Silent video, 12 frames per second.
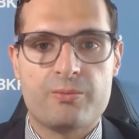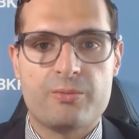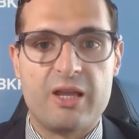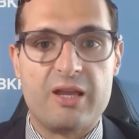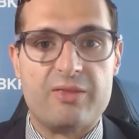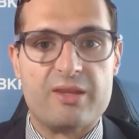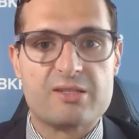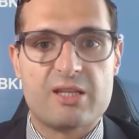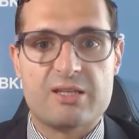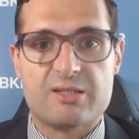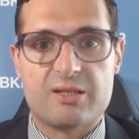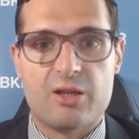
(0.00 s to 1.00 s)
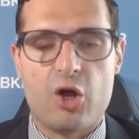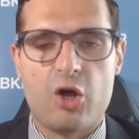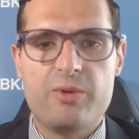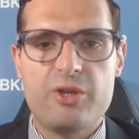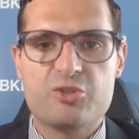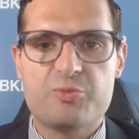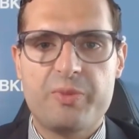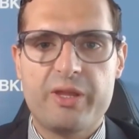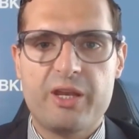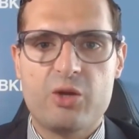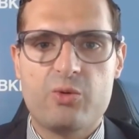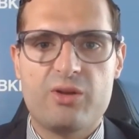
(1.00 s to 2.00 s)
In this lesson, I'll be explaining
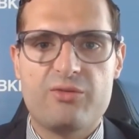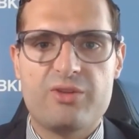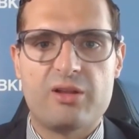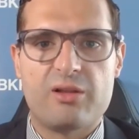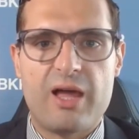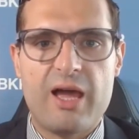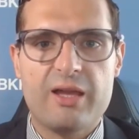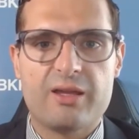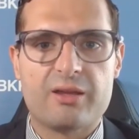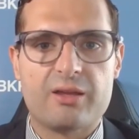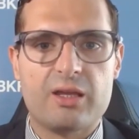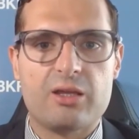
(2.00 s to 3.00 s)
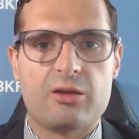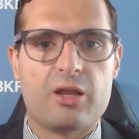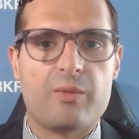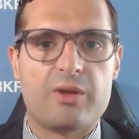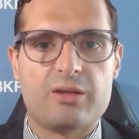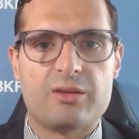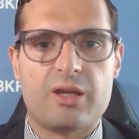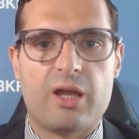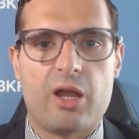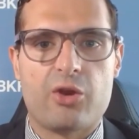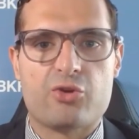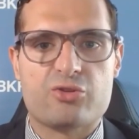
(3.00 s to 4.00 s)
one of the lagging economic
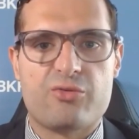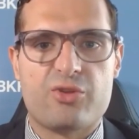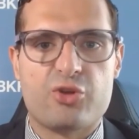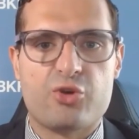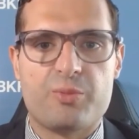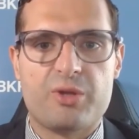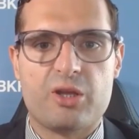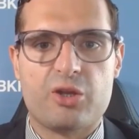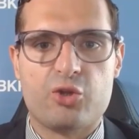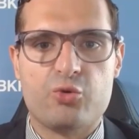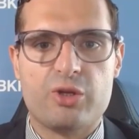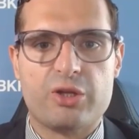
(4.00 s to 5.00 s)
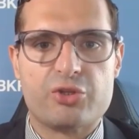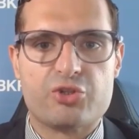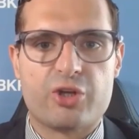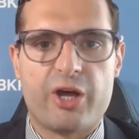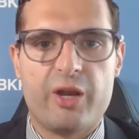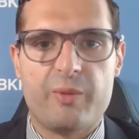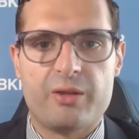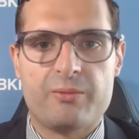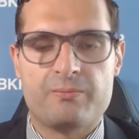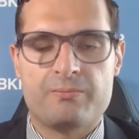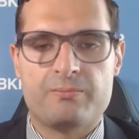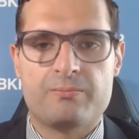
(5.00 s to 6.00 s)
indicators of the European Union's economy,
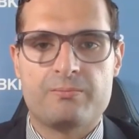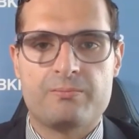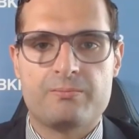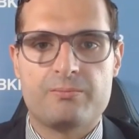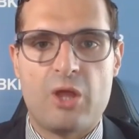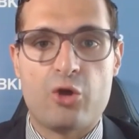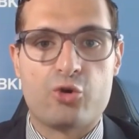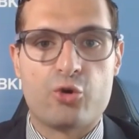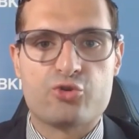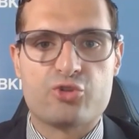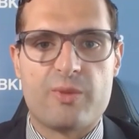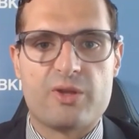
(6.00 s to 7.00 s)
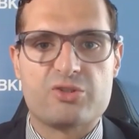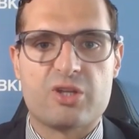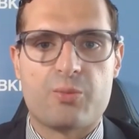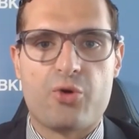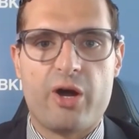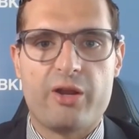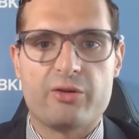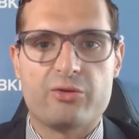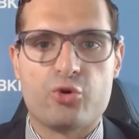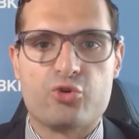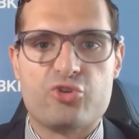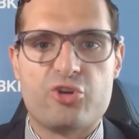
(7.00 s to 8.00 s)
gross domestic product or
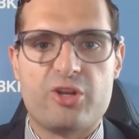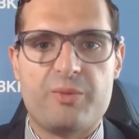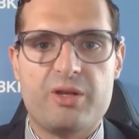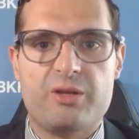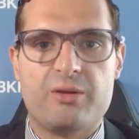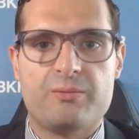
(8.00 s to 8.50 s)
GDP.